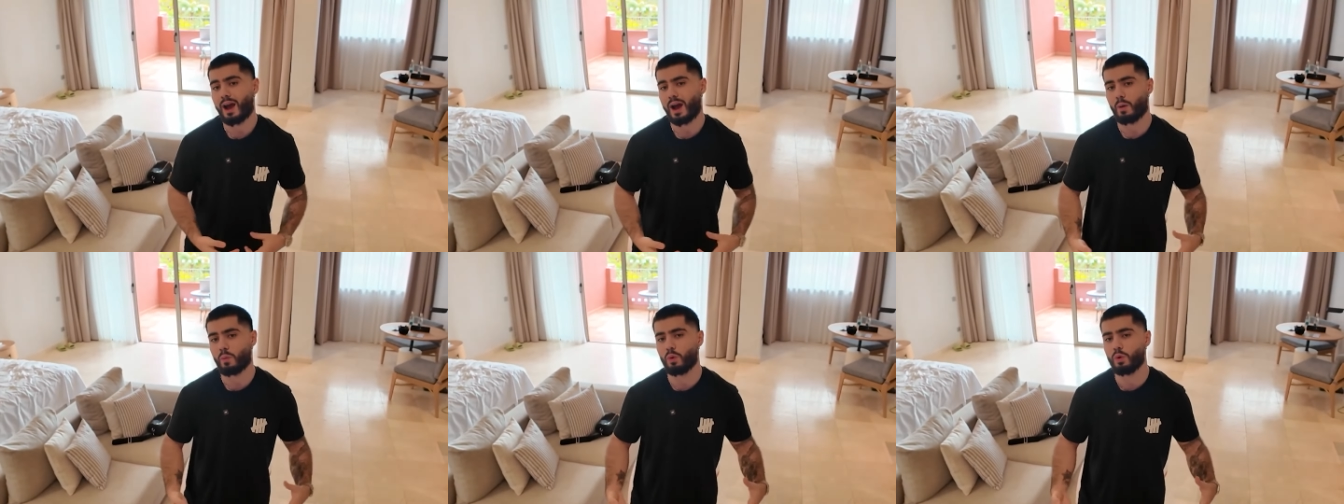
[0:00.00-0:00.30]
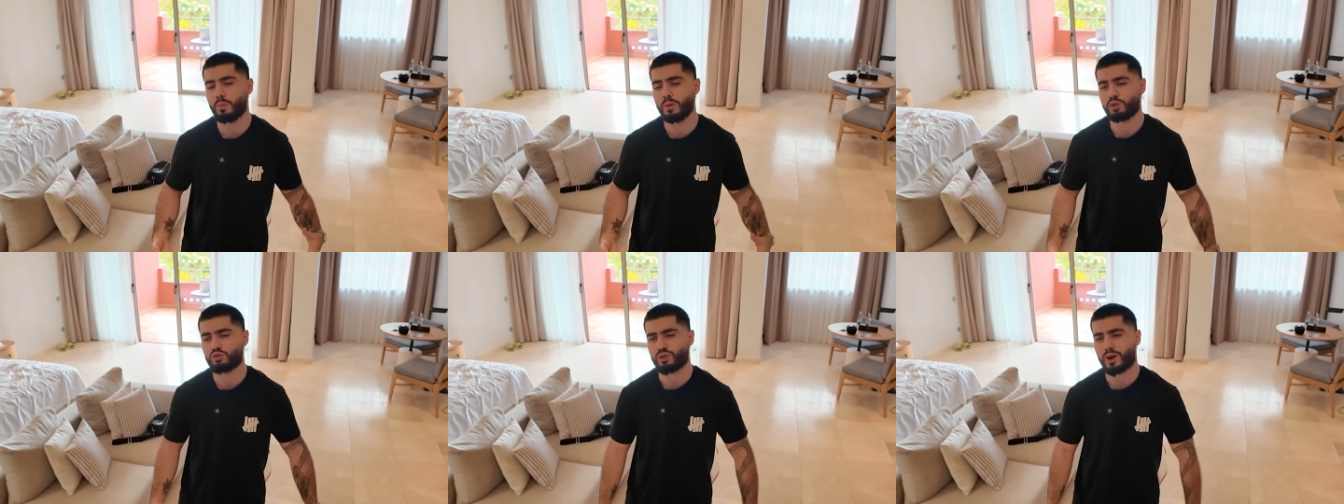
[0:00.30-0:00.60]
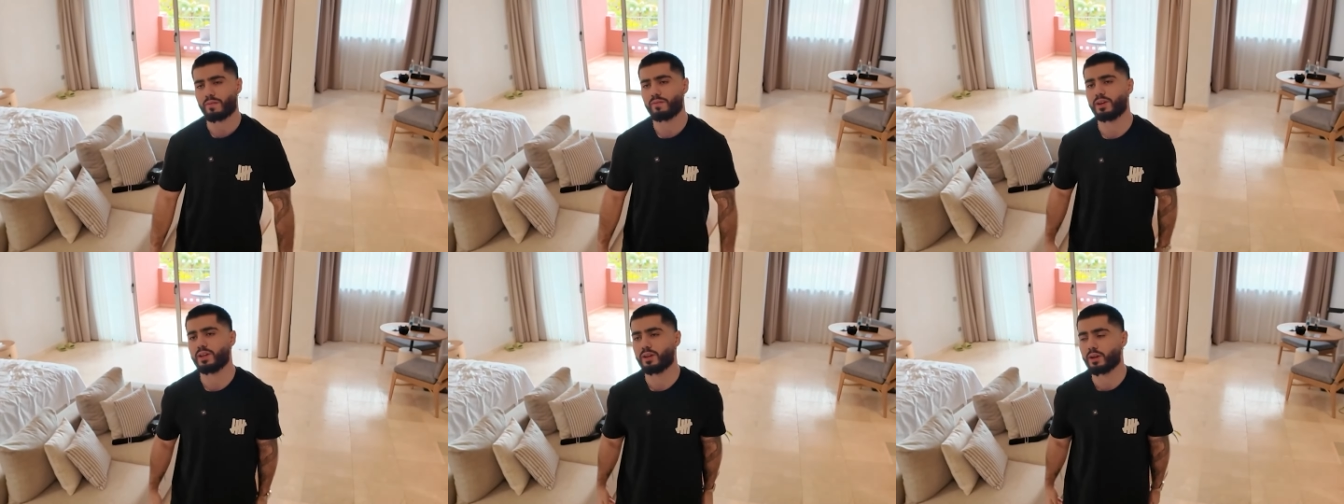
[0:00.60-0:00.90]
I will be
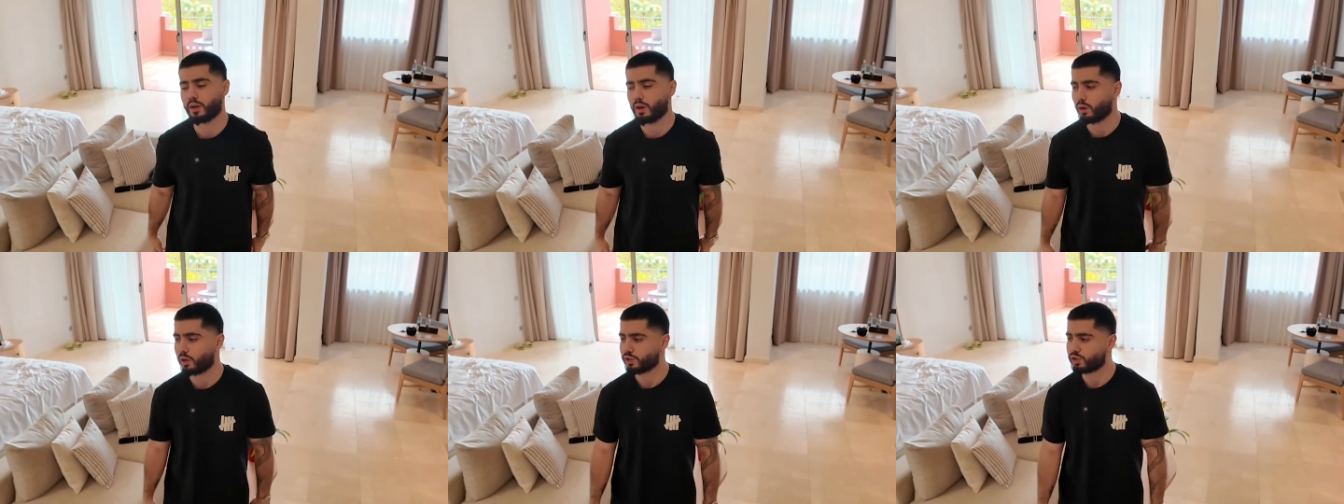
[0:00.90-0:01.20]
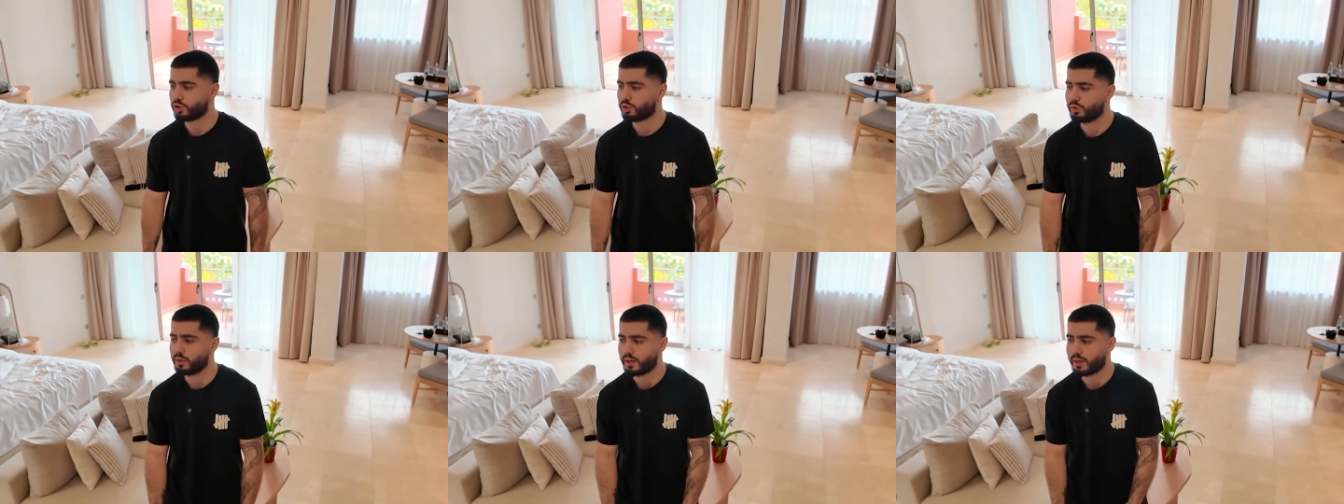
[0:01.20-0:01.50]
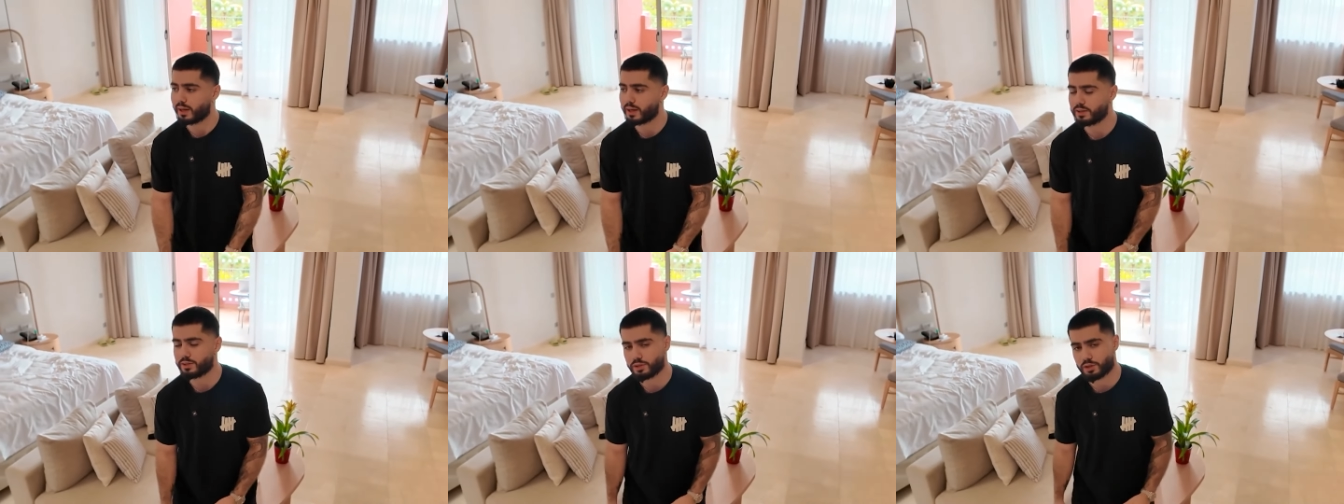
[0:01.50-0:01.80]
traveling a lot soon
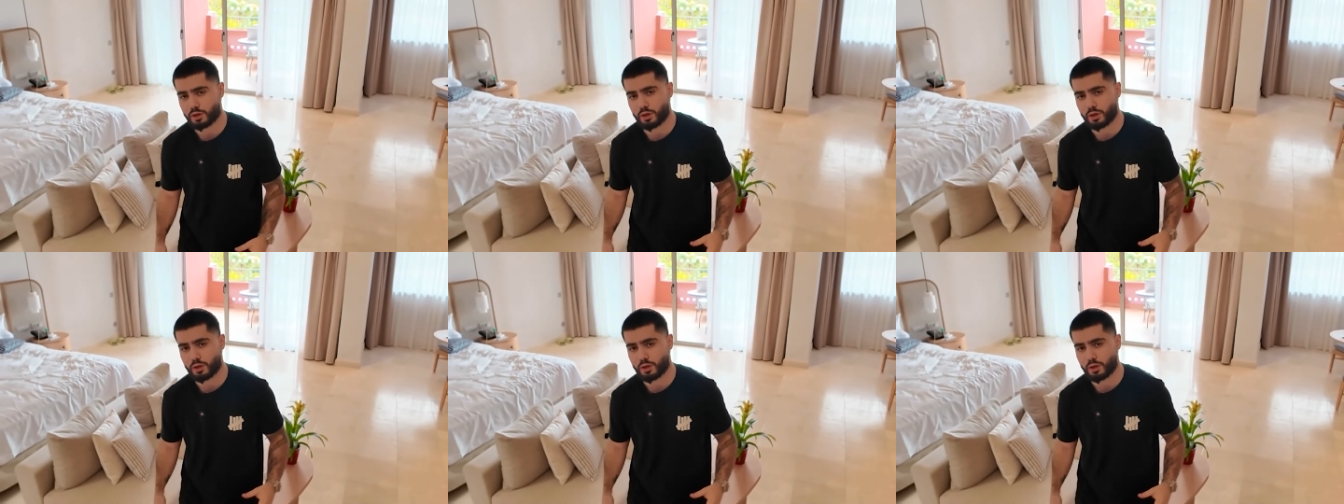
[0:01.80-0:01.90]
again.